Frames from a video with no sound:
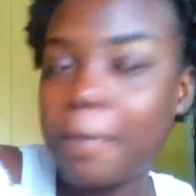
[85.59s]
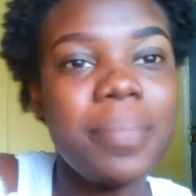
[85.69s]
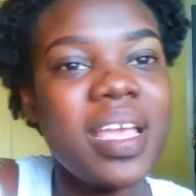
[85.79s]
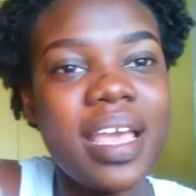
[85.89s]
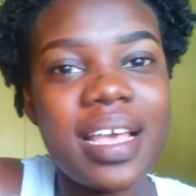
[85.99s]

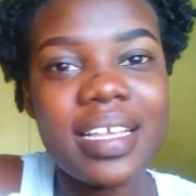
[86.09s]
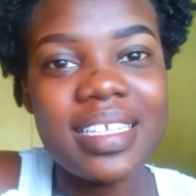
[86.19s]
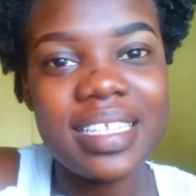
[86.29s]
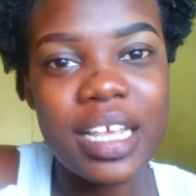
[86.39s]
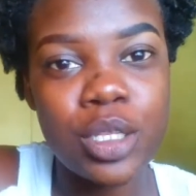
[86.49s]
But yeah,
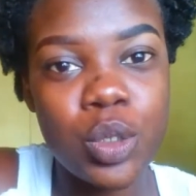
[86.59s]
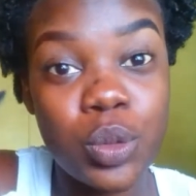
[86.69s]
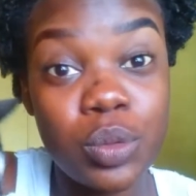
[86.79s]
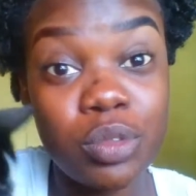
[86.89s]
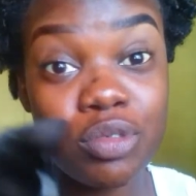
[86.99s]
stay
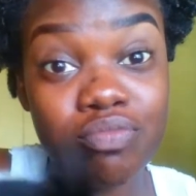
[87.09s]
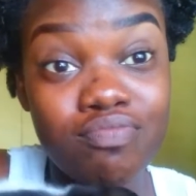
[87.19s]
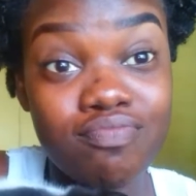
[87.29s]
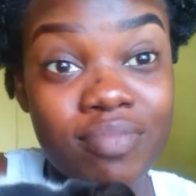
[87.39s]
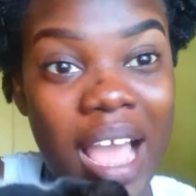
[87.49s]
tuned.
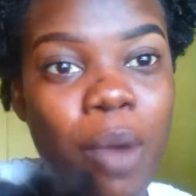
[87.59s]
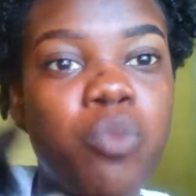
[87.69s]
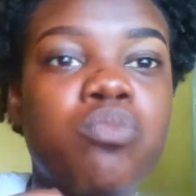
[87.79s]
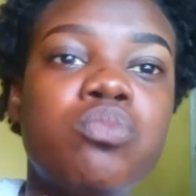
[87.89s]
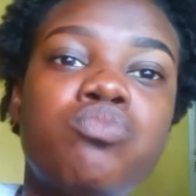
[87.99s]
Uh,
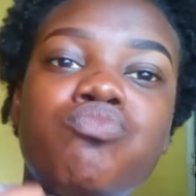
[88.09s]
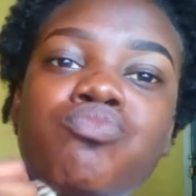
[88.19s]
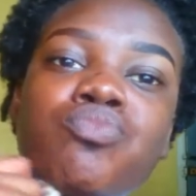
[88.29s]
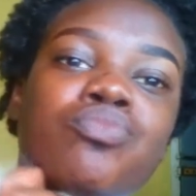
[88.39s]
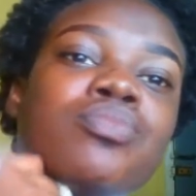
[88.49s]
uh,
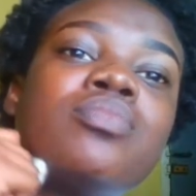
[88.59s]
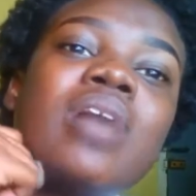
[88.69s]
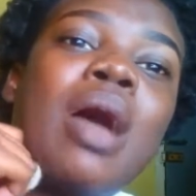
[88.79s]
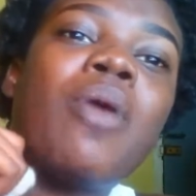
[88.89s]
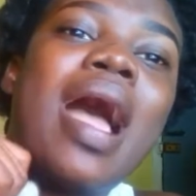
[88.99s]
uh, uh,
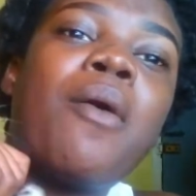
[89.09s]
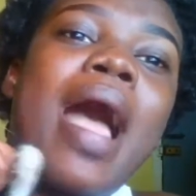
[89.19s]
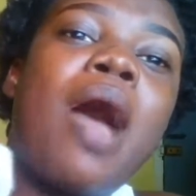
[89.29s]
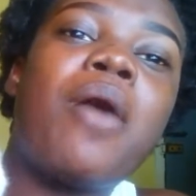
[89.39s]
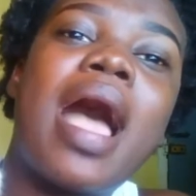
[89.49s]
ow, ow,
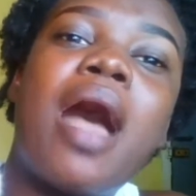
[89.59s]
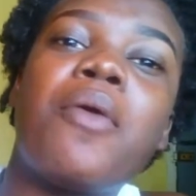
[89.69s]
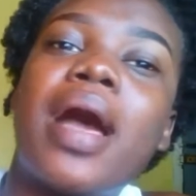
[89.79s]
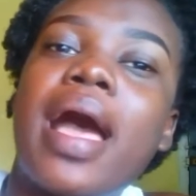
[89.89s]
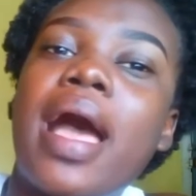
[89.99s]
ow, ow,
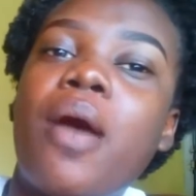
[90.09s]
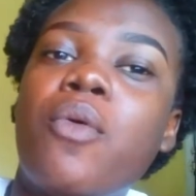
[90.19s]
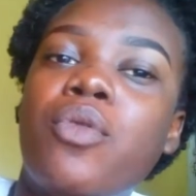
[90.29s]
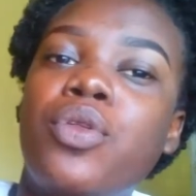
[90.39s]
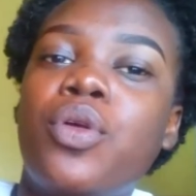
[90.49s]
ow.
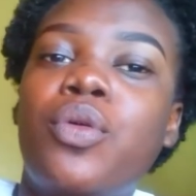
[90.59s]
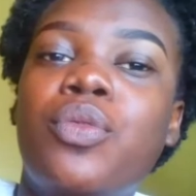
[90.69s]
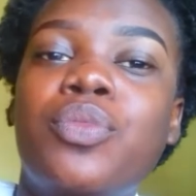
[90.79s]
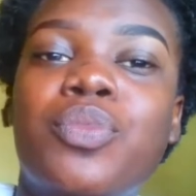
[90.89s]
No.